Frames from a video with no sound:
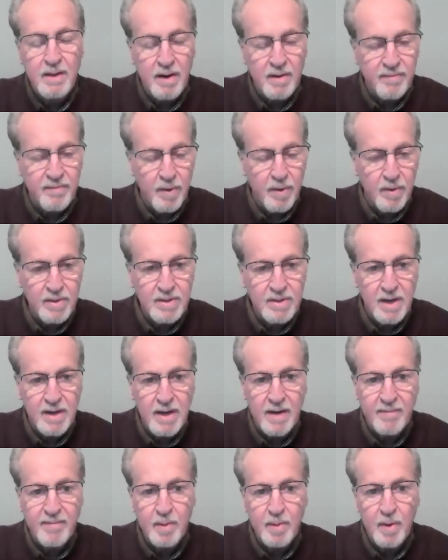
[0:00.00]
They're focused
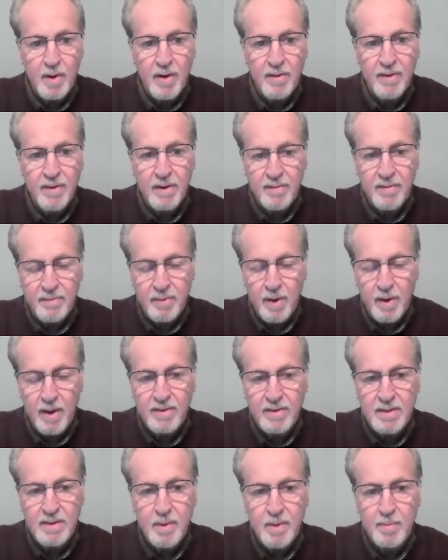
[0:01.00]
on heavy rare earth and a few
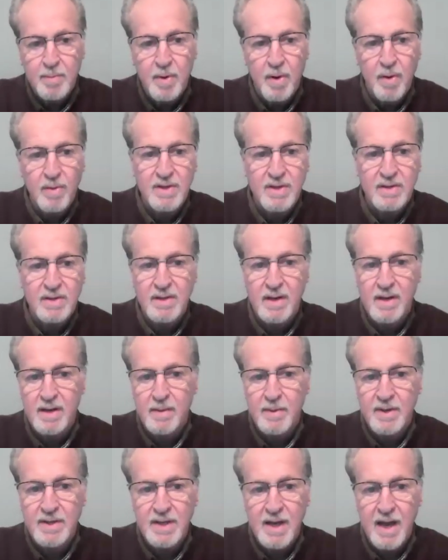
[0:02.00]
others that were processing in
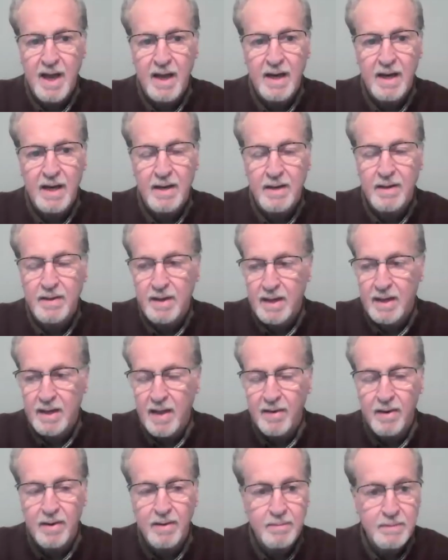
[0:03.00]
Louisiana, and
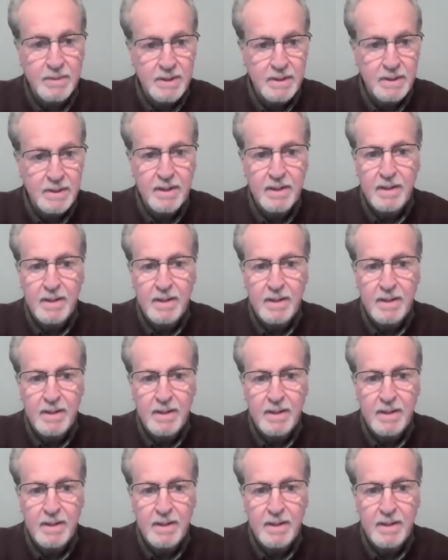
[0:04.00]
together,